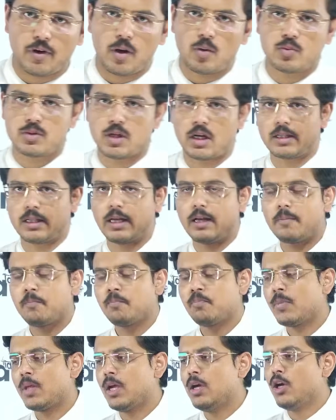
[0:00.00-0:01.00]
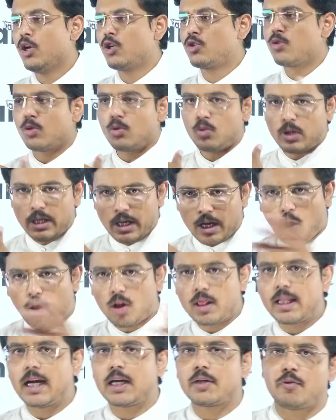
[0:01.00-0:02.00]
rounds are there. So to clear
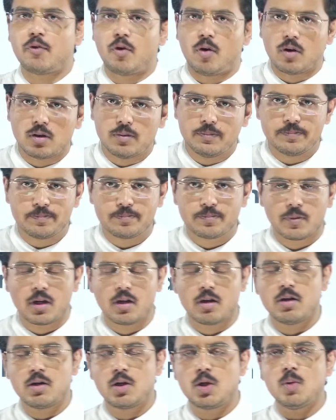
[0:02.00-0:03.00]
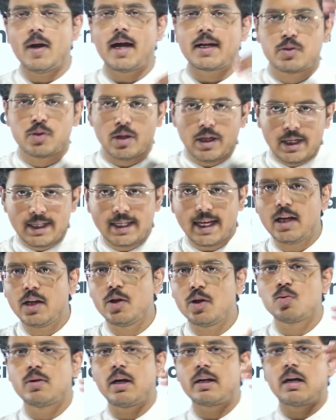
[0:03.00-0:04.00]
all that fog, to actually tell
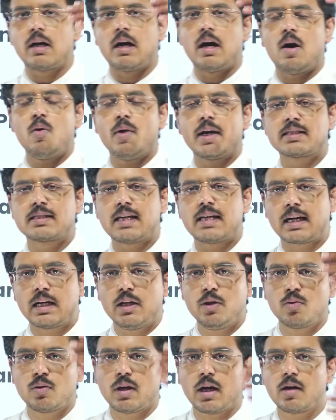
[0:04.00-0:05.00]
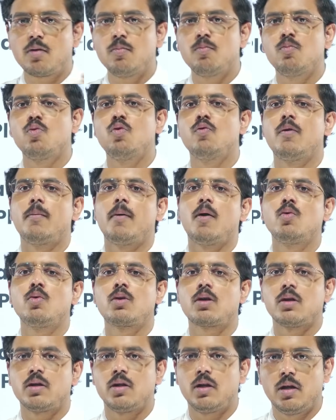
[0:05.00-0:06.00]
you that how exactly you can move
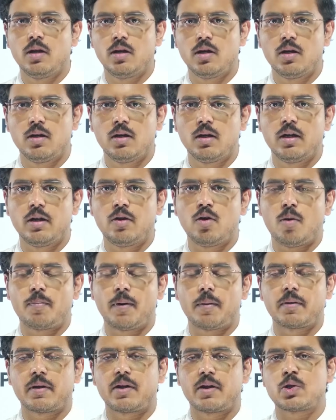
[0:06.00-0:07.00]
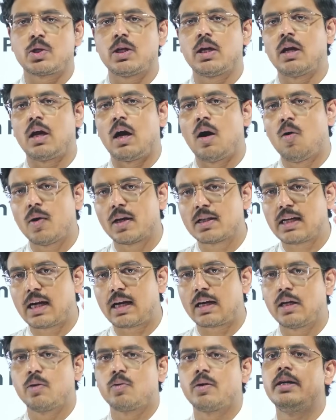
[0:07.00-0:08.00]
about in your preparation, how
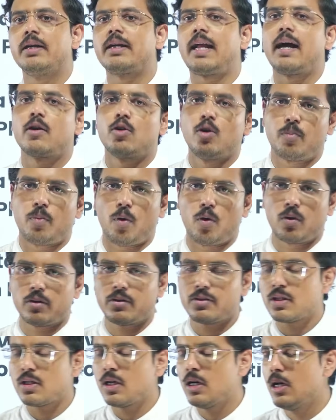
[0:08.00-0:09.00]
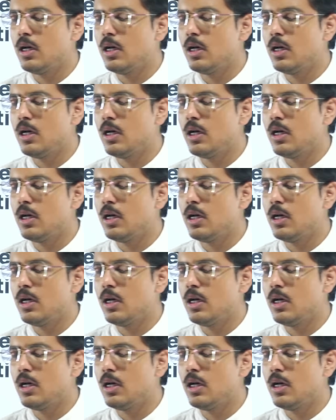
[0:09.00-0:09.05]
exactly you can track your progress,